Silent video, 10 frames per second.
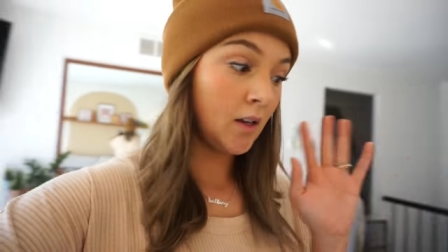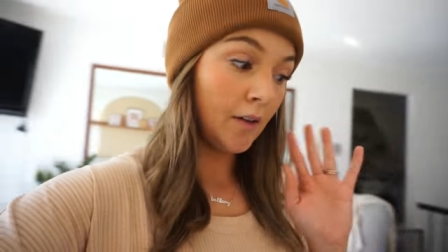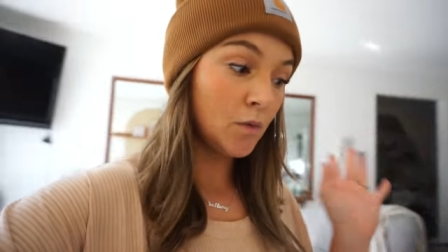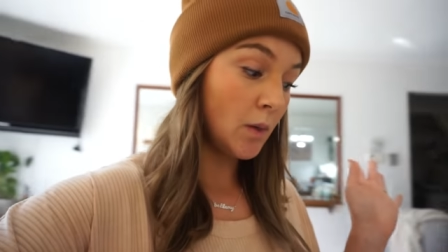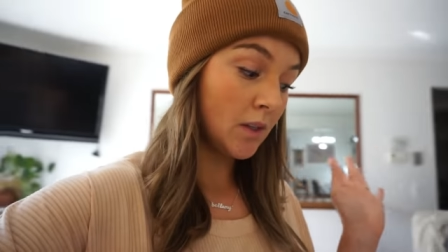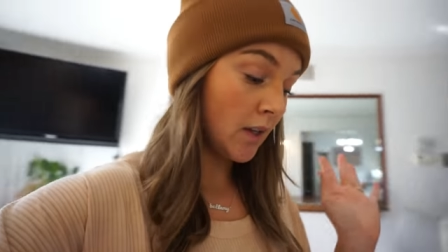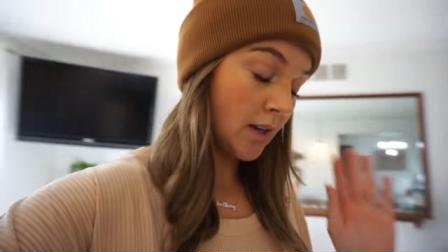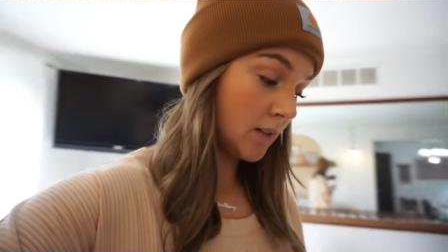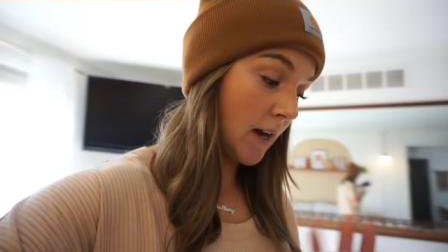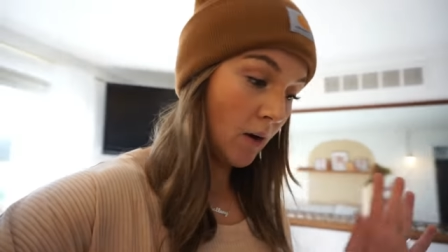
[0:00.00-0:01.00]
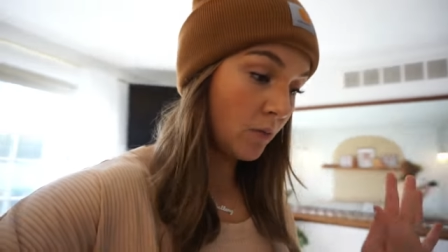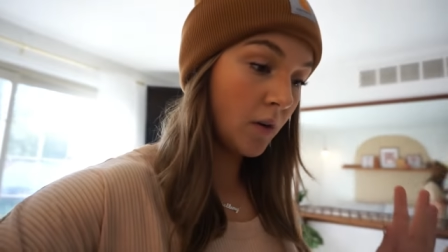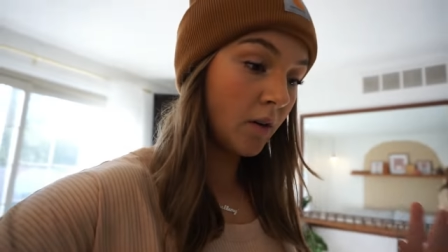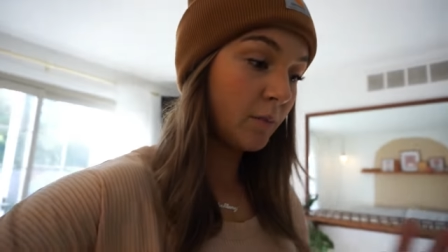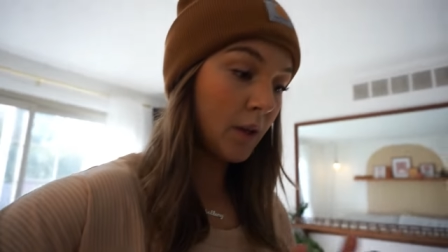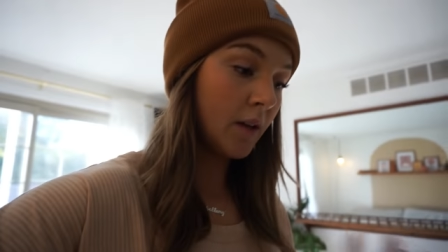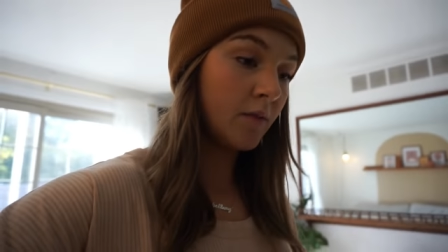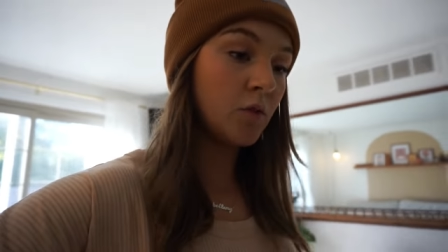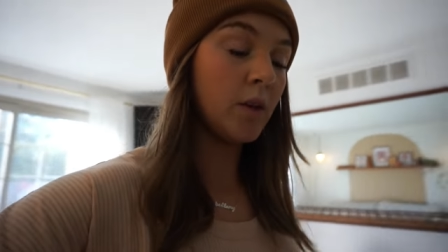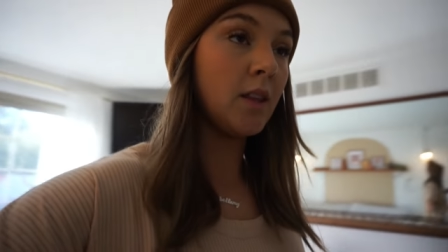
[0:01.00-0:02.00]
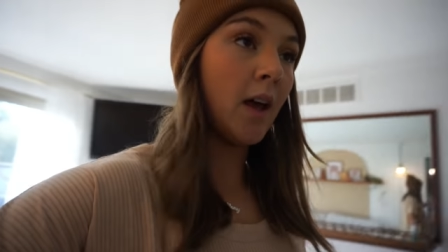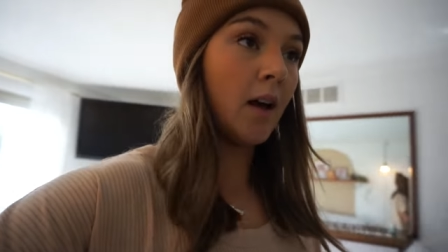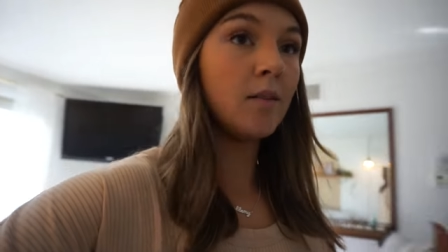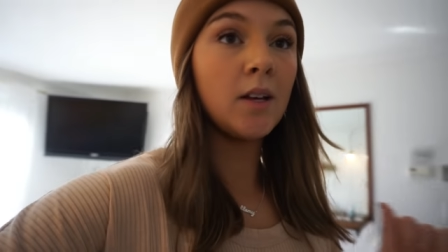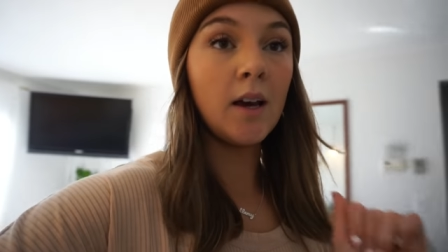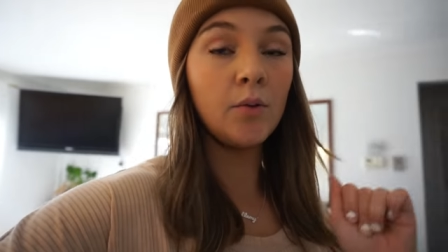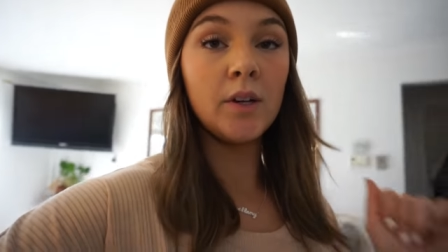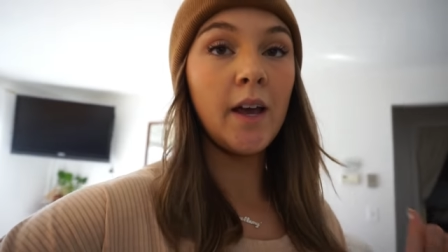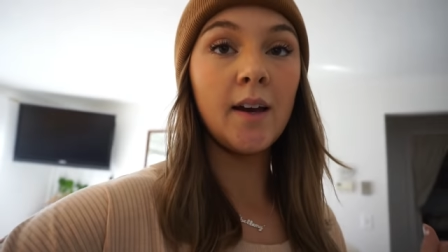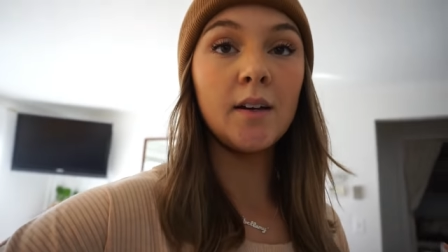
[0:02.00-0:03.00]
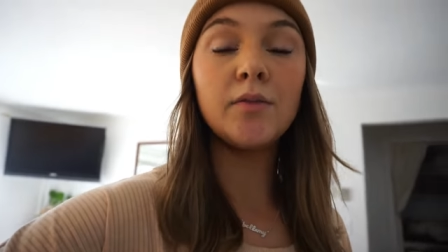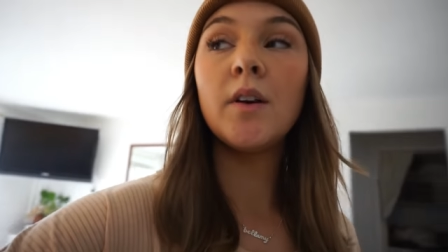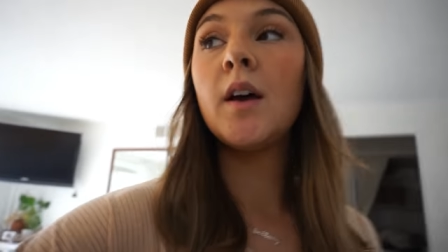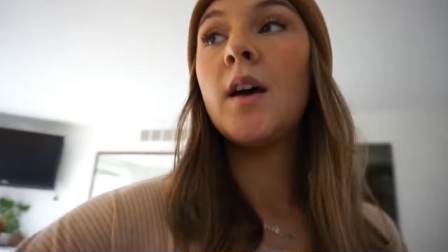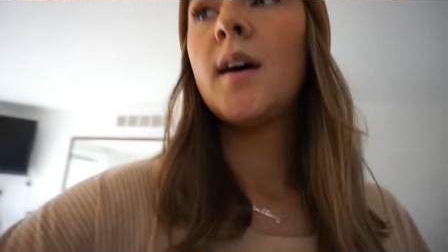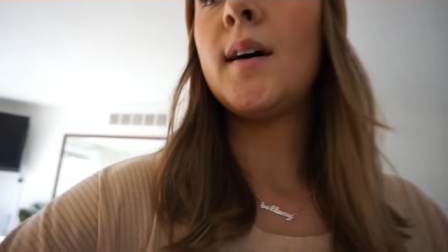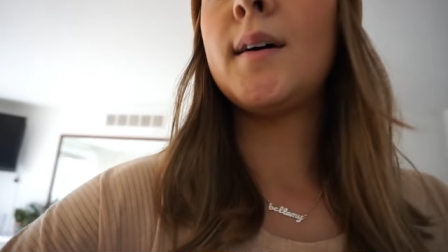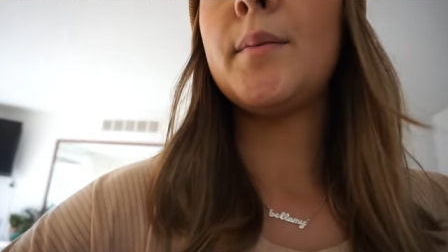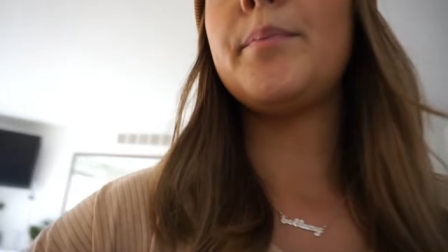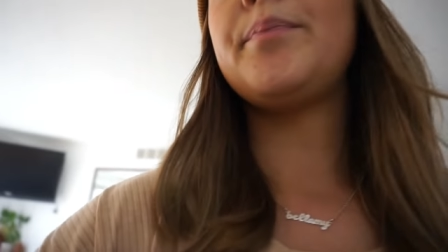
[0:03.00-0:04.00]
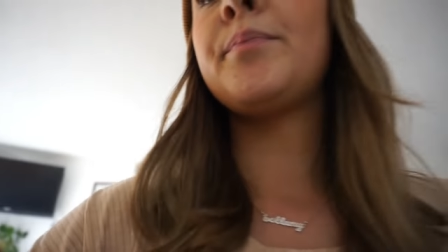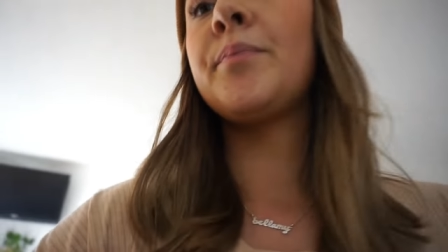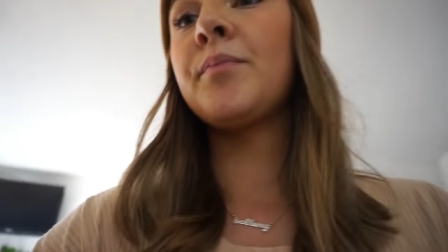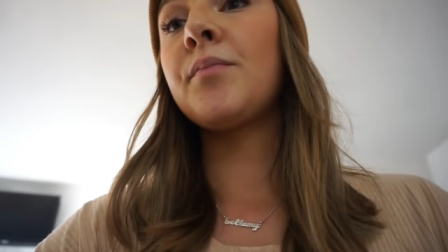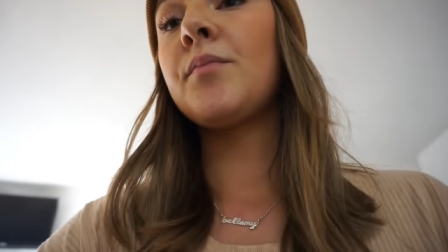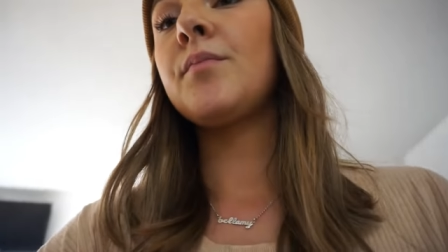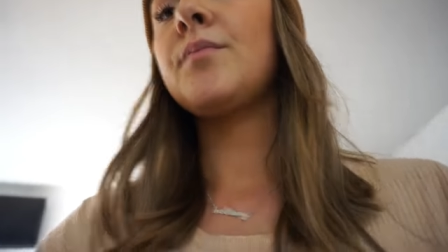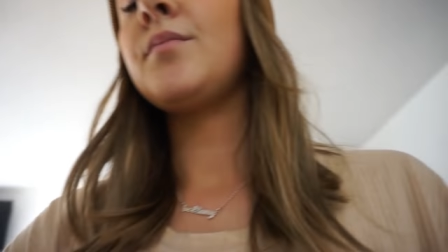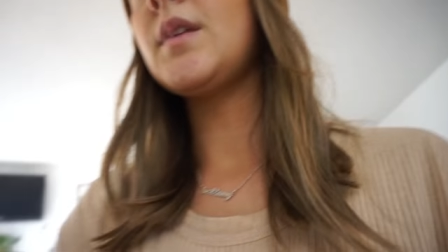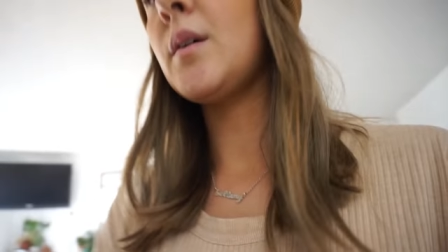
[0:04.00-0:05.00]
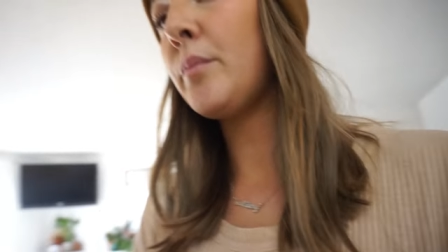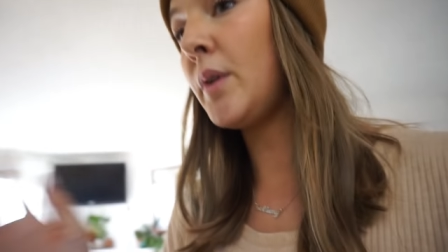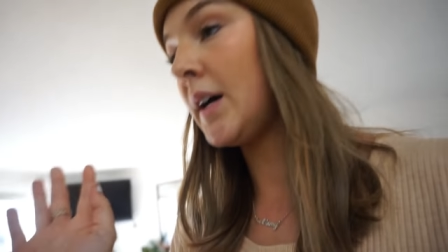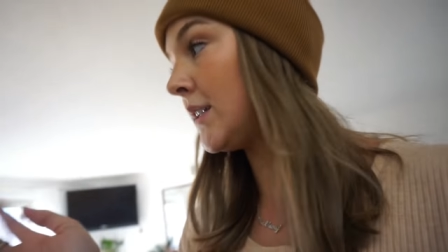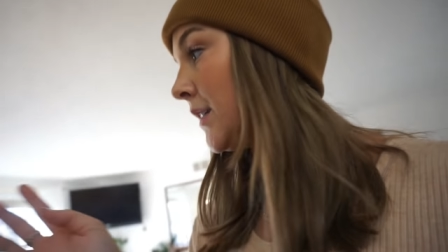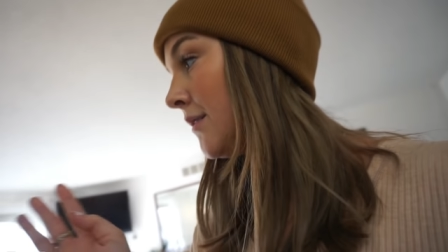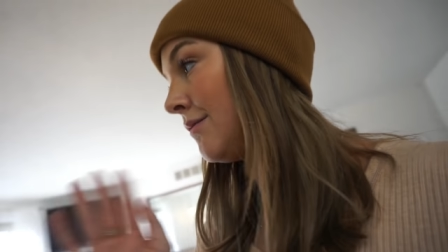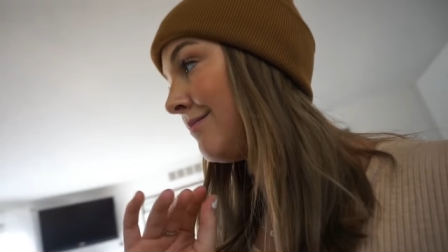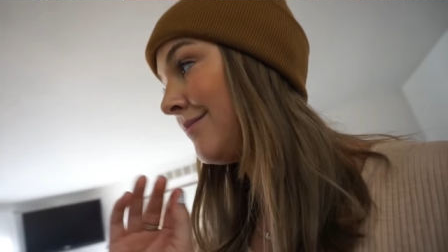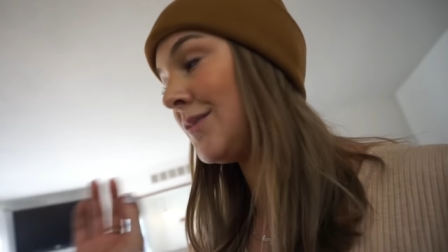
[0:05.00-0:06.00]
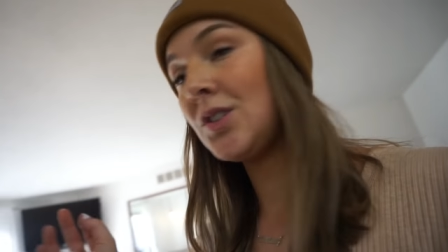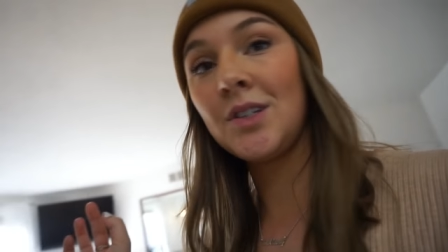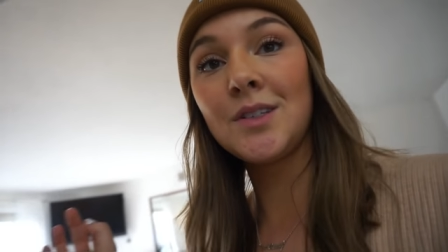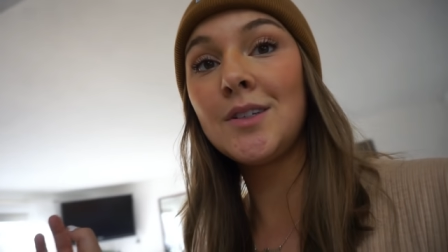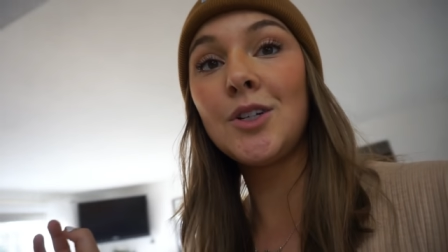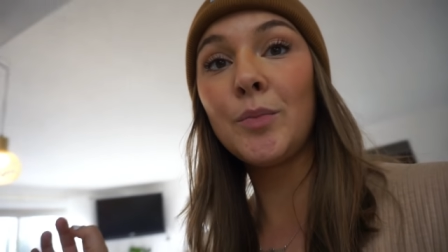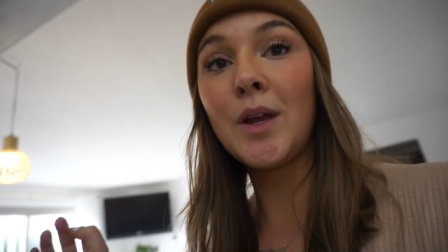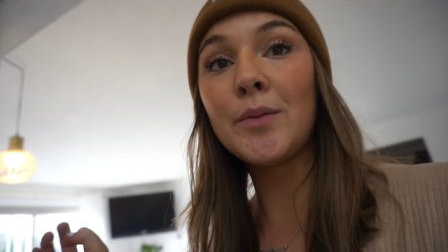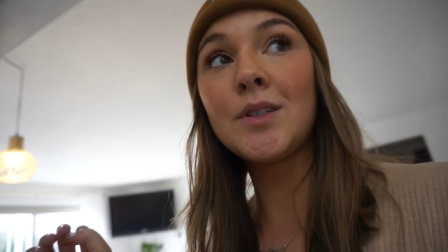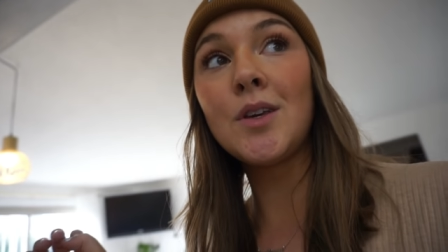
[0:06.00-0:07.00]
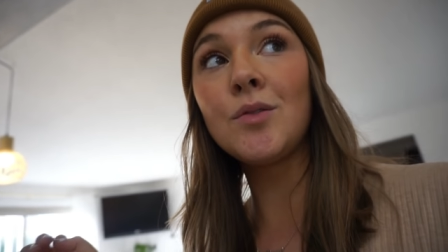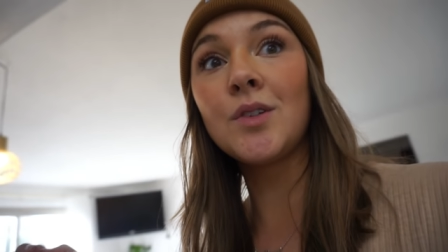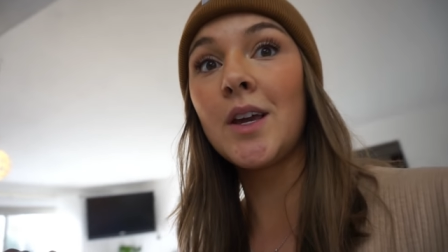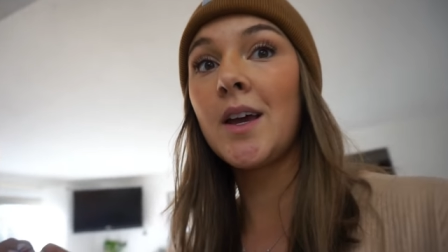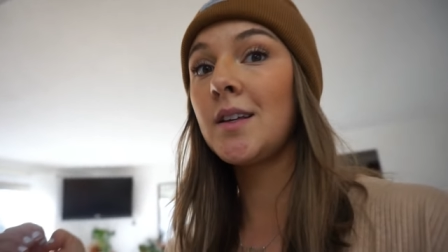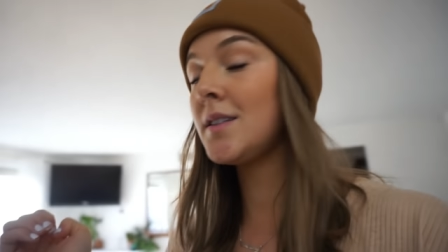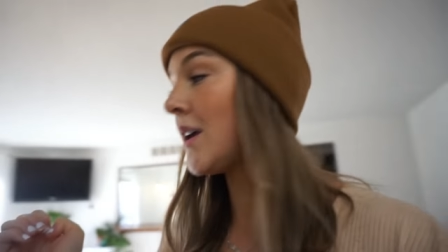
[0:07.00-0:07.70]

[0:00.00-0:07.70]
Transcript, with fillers: I've spent the last hour of my life doing that, hour and a half. Um, but just listen to your baby's cues, I guess.